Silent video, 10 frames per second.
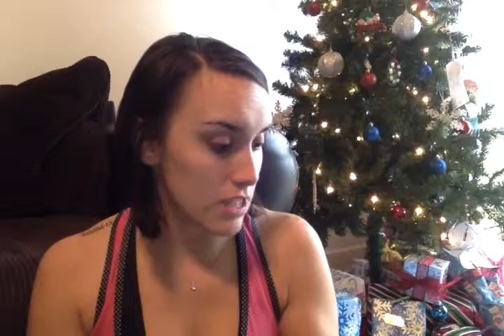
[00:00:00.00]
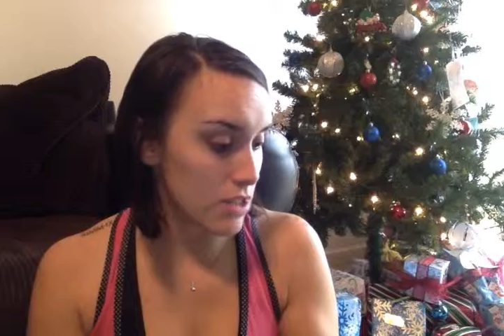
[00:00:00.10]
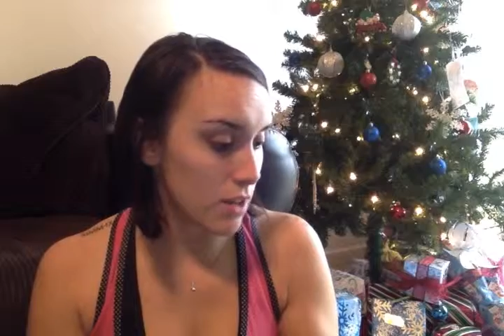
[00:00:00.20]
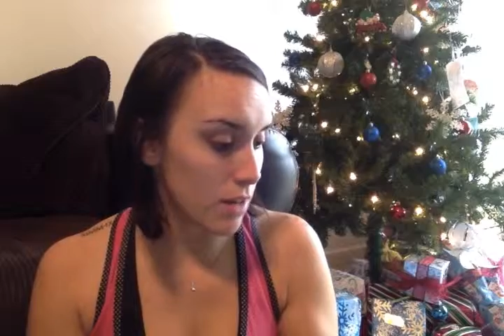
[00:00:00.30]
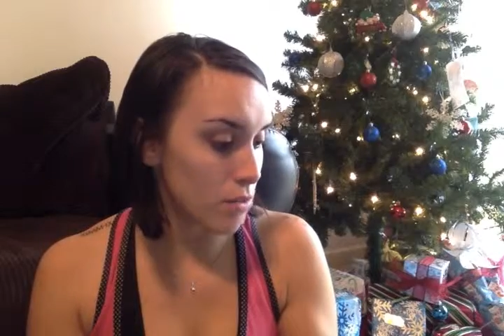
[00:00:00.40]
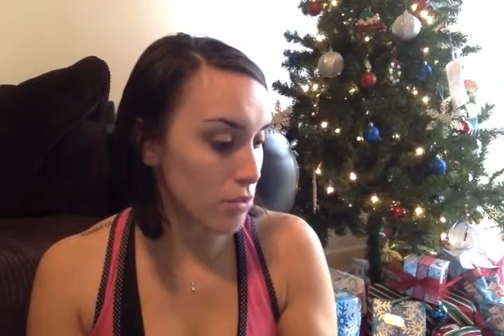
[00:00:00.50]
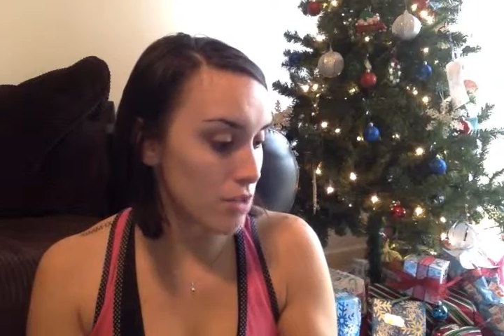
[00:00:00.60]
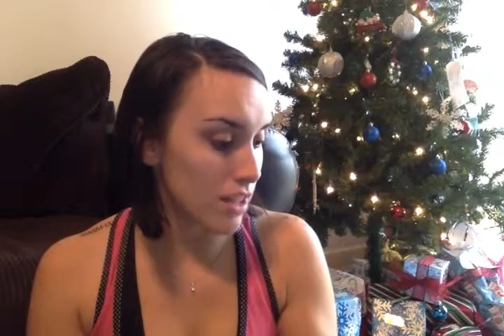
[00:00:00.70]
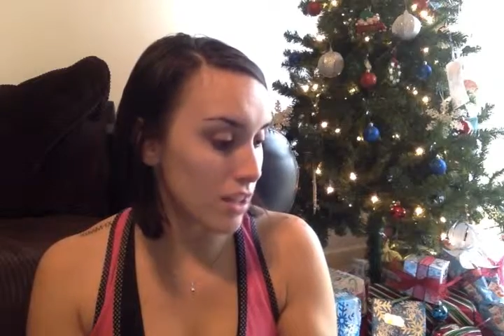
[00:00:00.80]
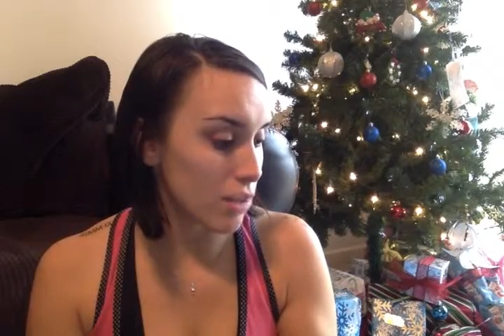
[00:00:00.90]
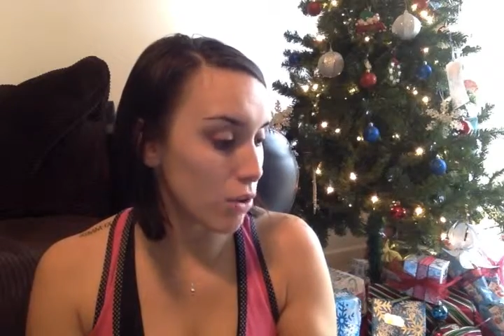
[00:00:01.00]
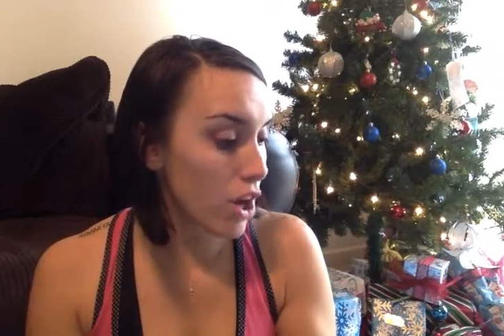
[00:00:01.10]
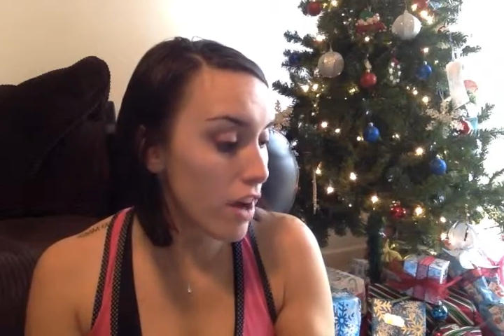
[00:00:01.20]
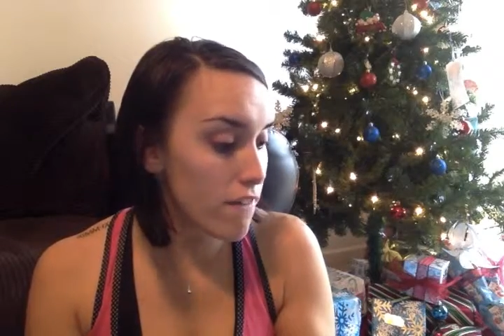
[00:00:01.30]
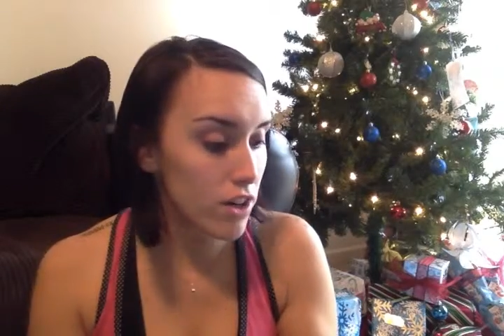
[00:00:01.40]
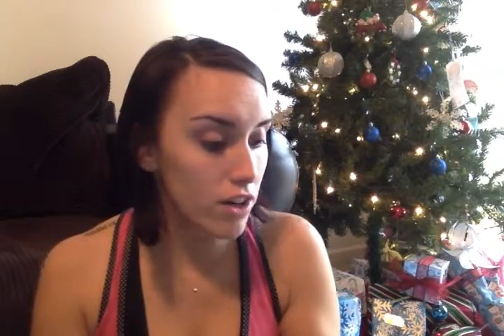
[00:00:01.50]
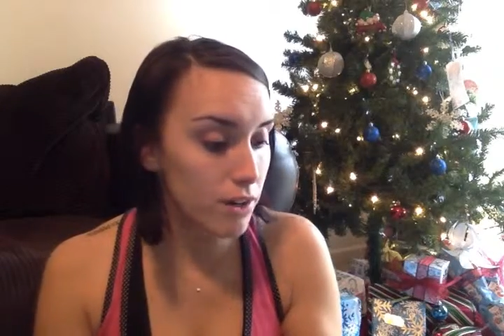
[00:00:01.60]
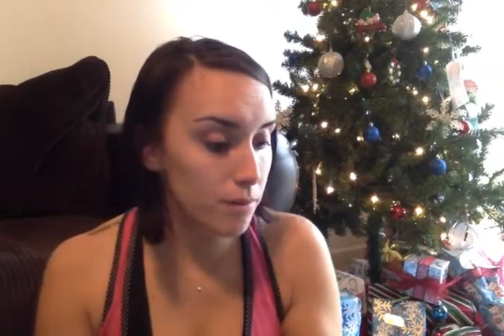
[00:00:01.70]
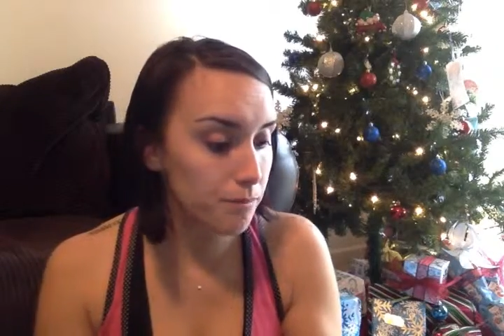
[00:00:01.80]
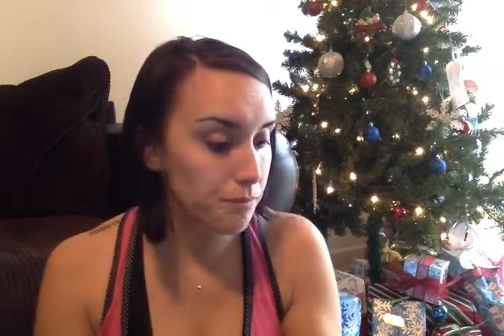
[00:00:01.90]
So I'm using like the
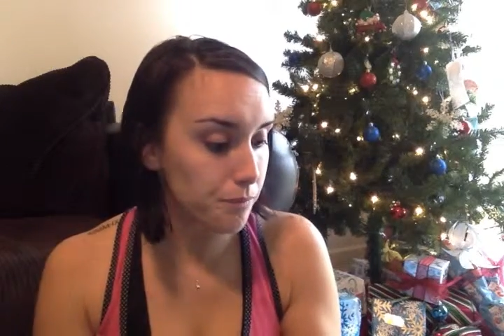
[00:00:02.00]
Recover.